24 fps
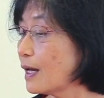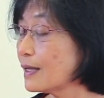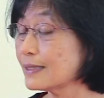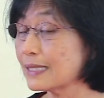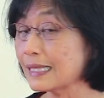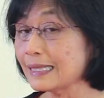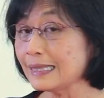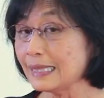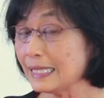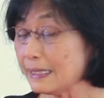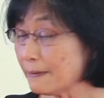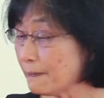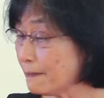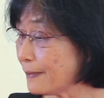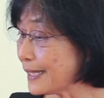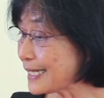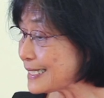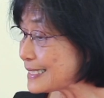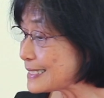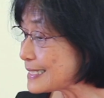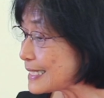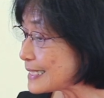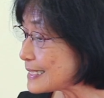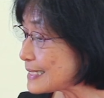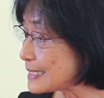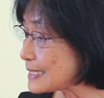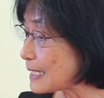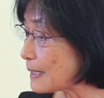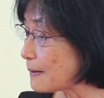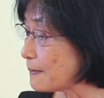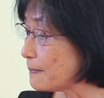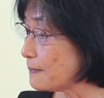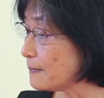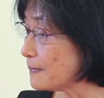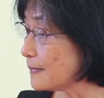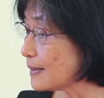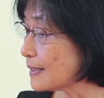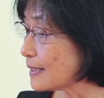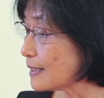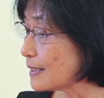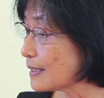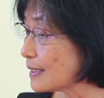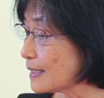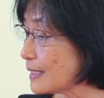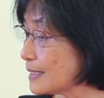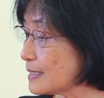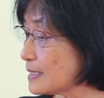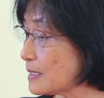The limbic system
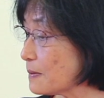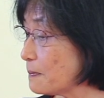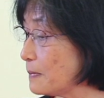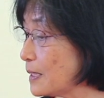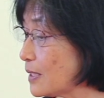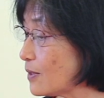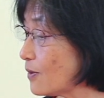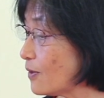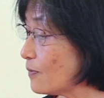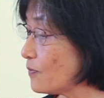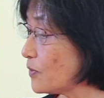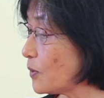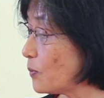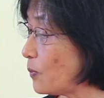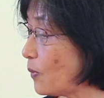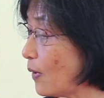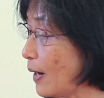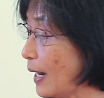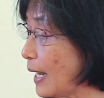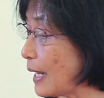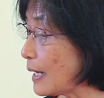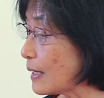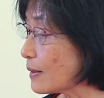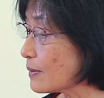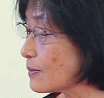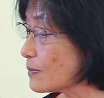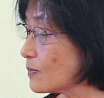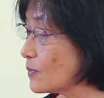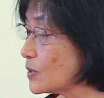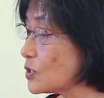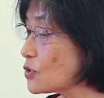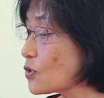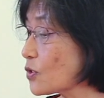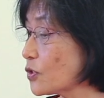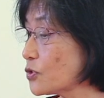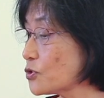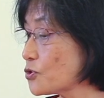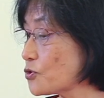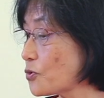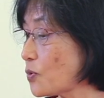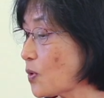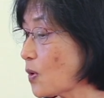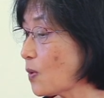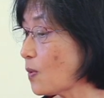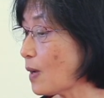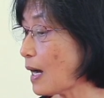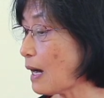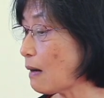is the middle of the brain, which
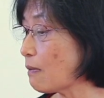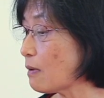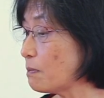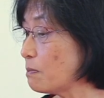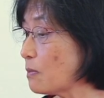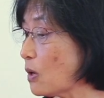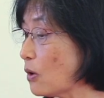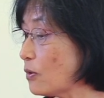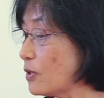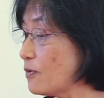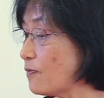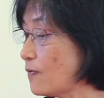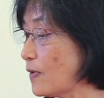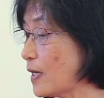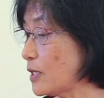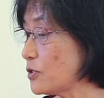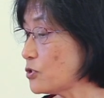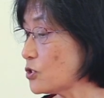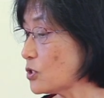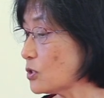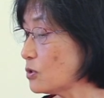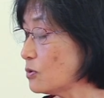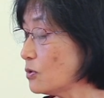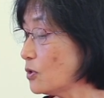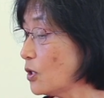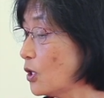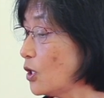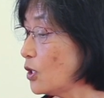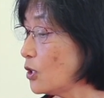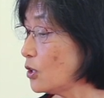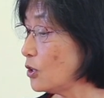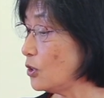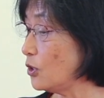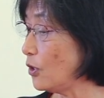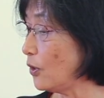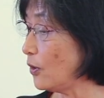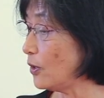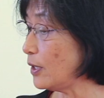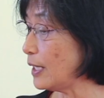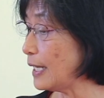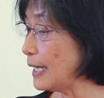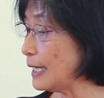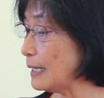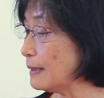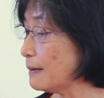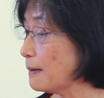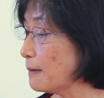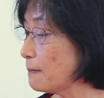controls our motivation,
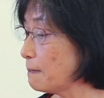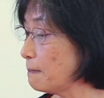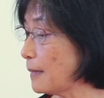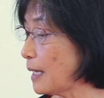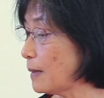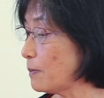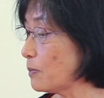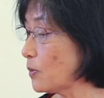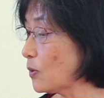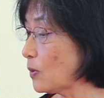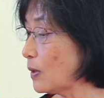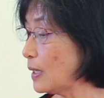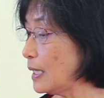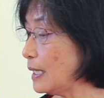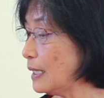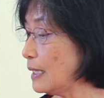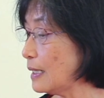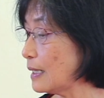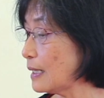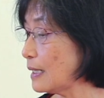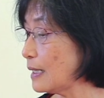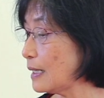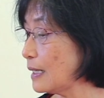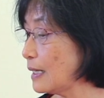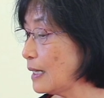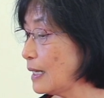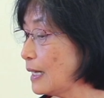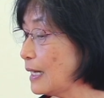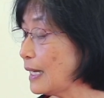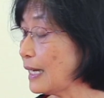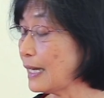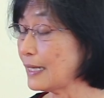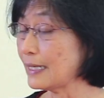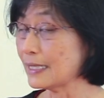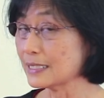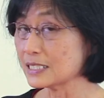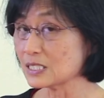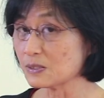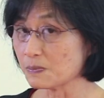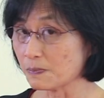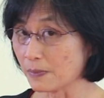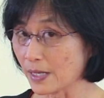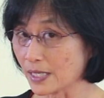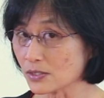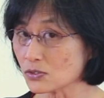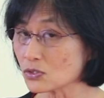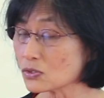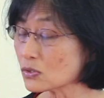learning, memory, and
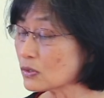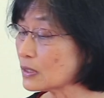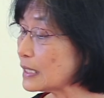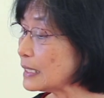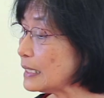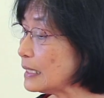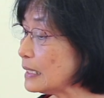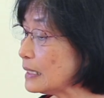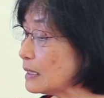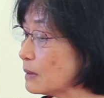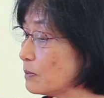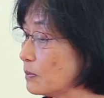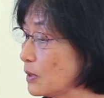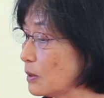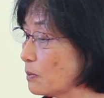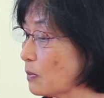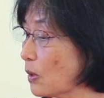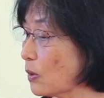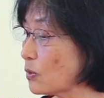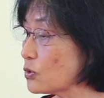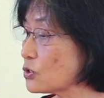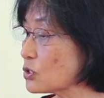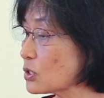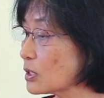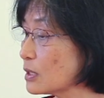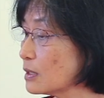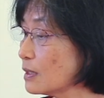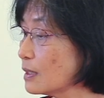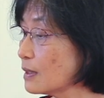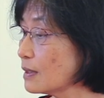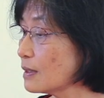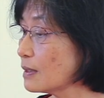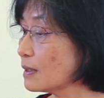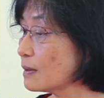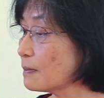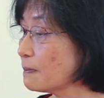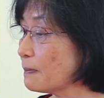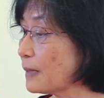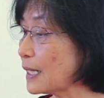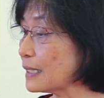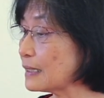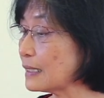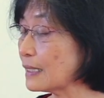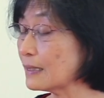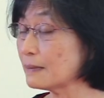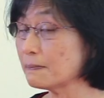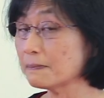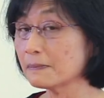especially the emotion by
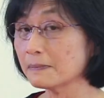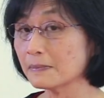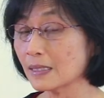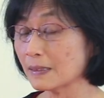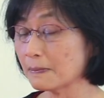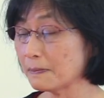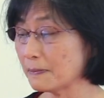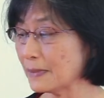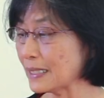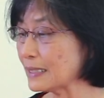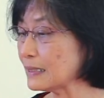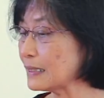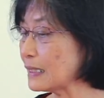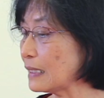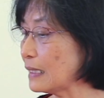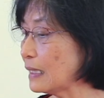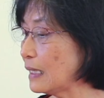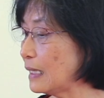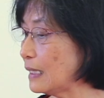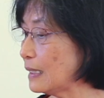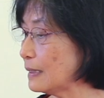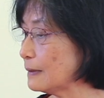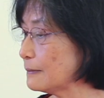the amygdala.